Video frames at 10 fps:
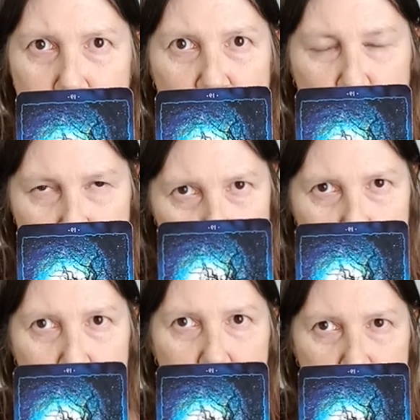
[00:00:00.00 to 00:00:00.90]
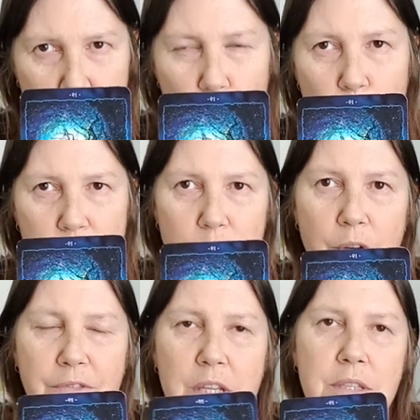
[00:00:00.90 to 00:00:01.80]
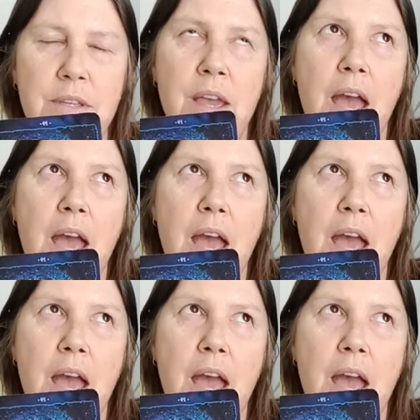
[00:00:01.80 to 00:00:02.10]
because this is the cause of this